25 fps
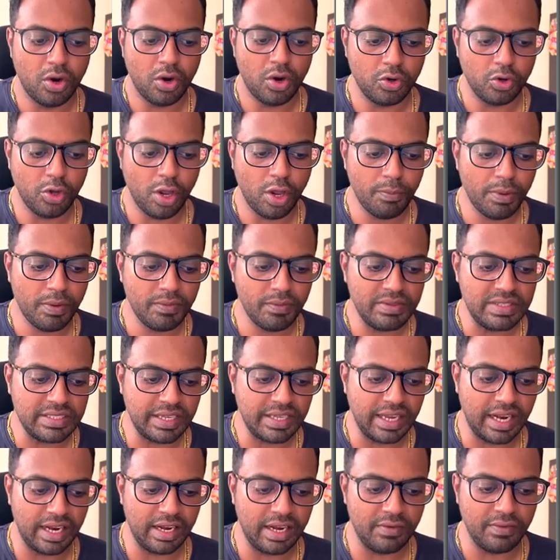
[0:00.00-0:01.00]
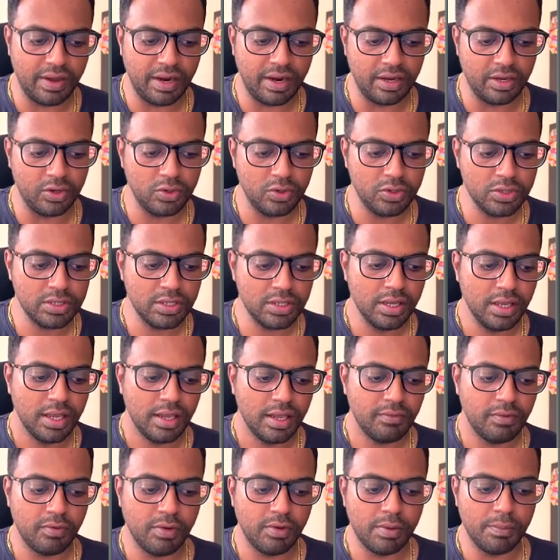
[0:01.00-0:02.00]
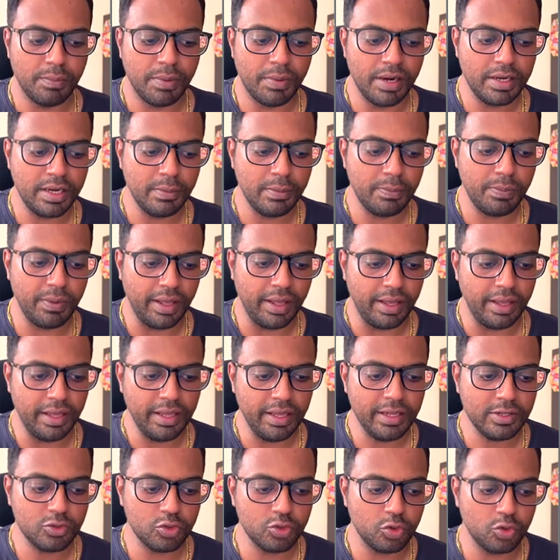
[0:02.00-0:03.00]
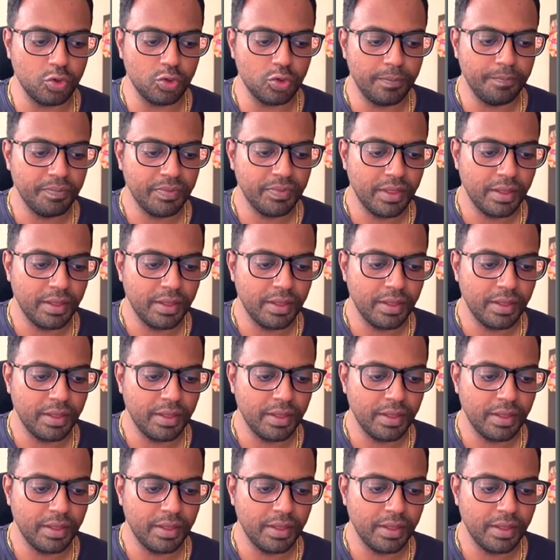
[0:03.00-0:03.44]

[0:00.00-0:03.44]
On top of the scaled values, we will multiply. So